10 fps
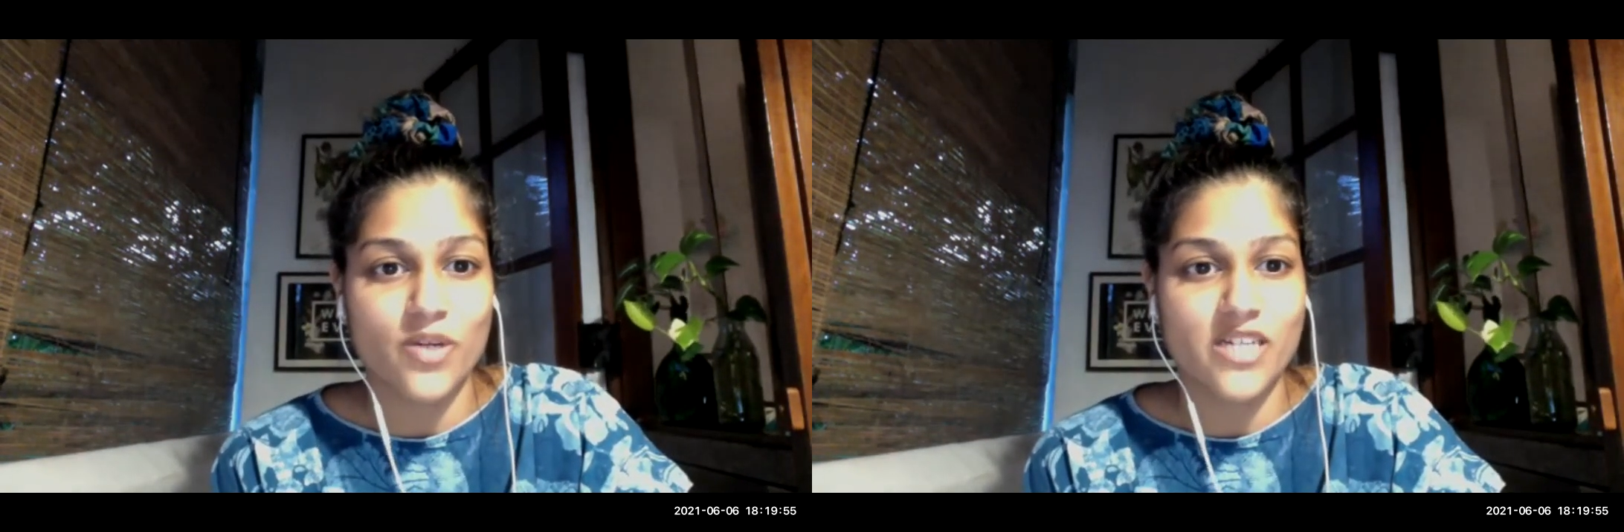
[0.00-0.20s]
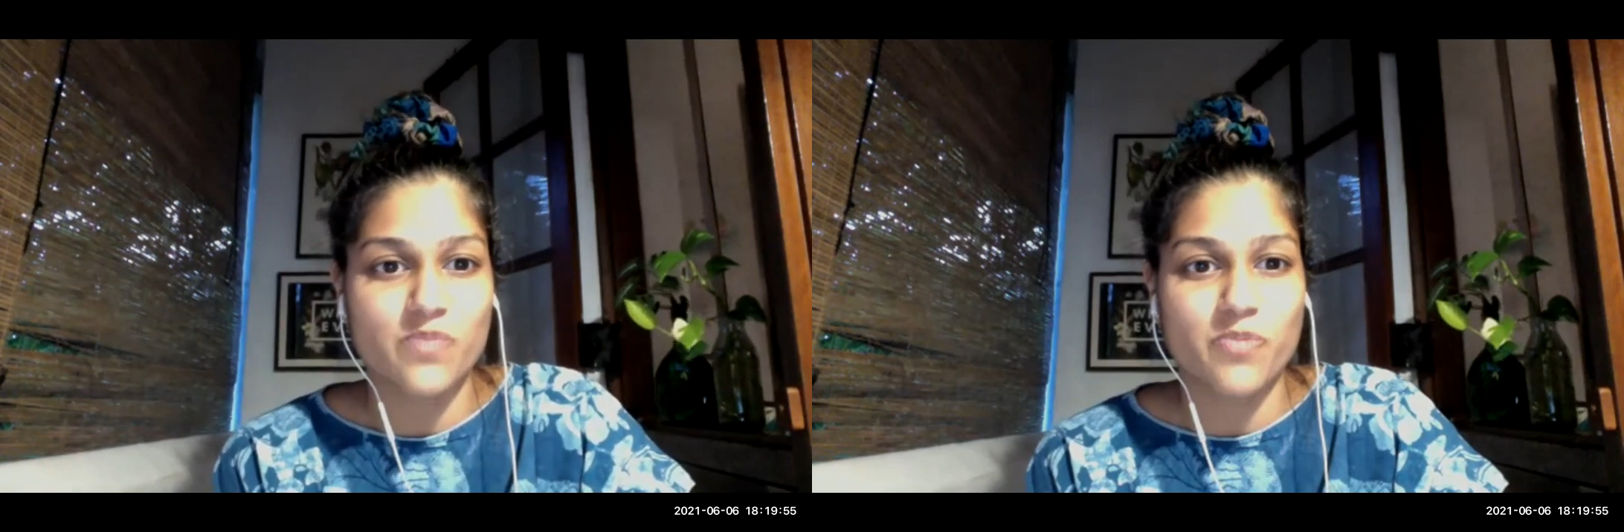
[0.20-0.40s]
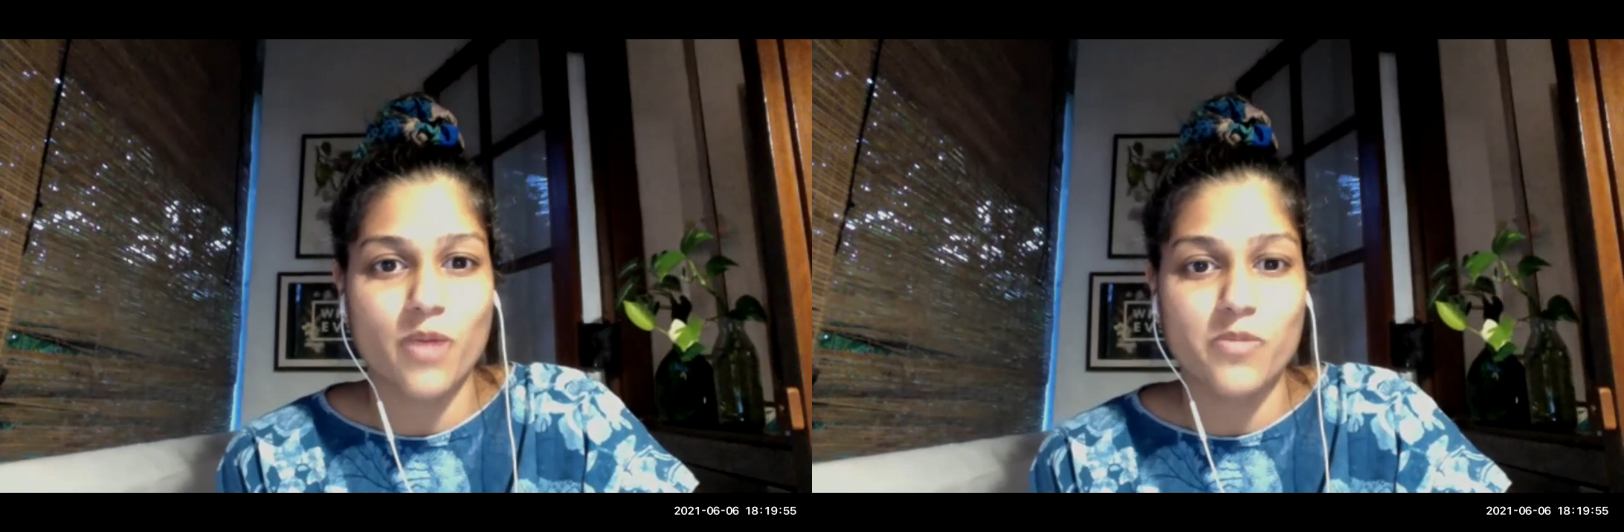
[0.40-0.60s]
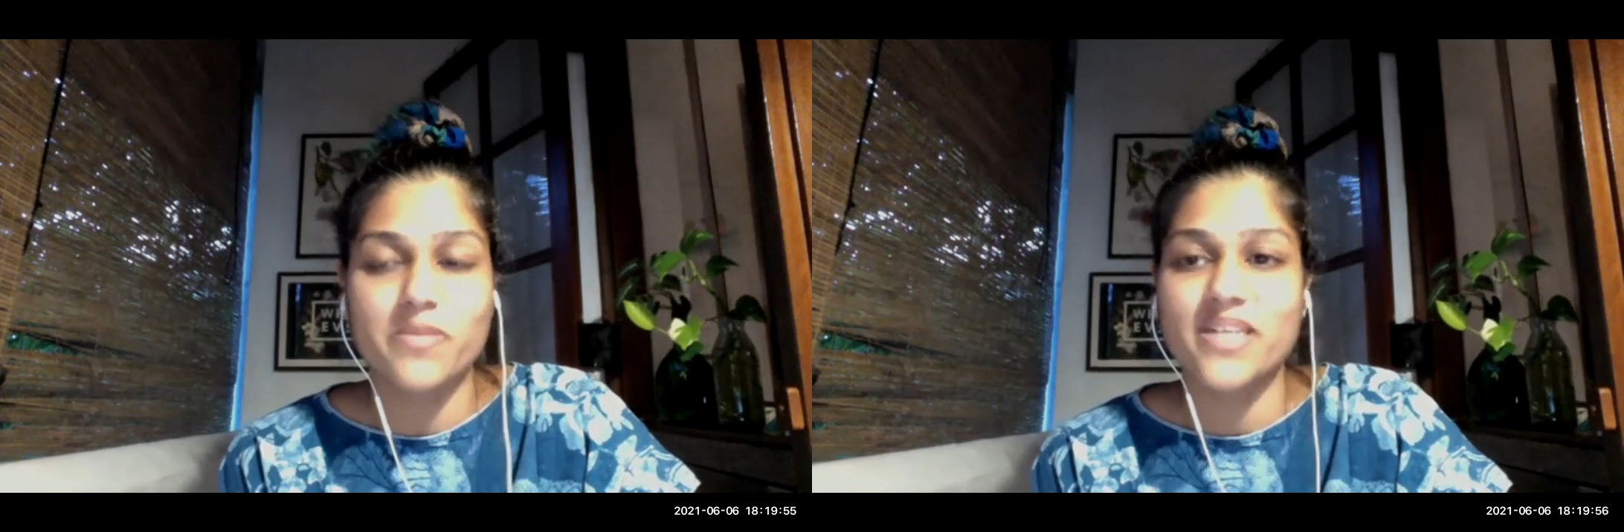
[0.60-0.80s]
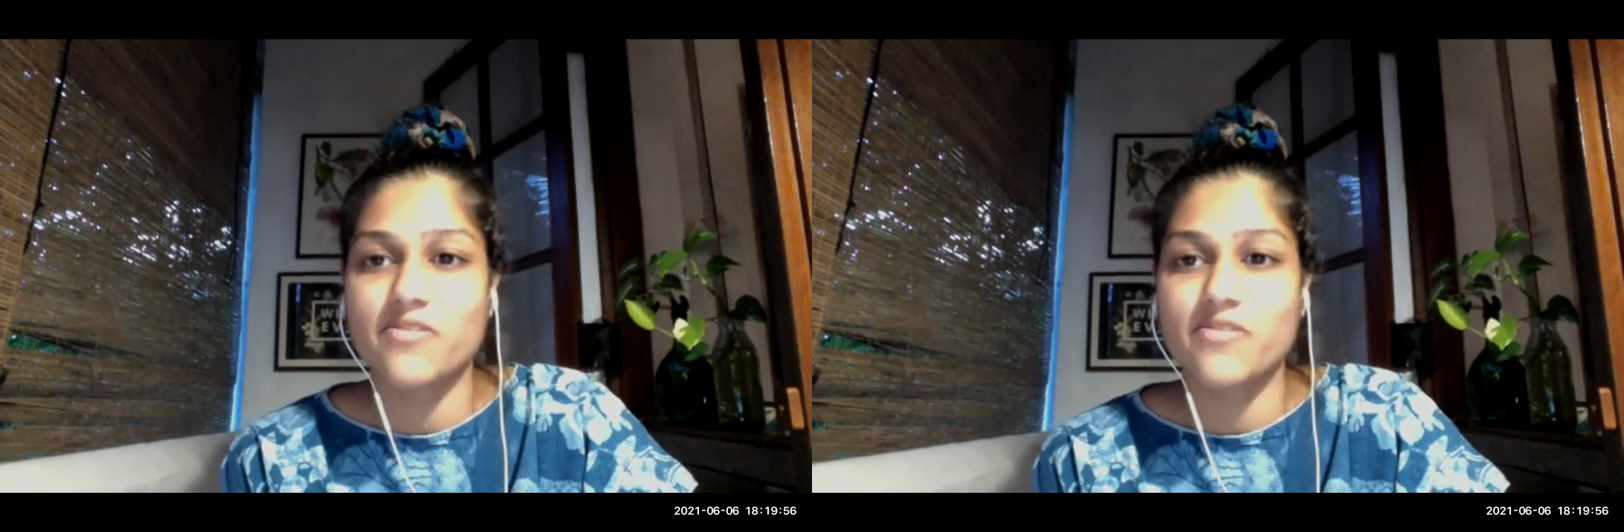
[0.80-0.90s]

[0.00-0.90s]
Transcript: it's probably a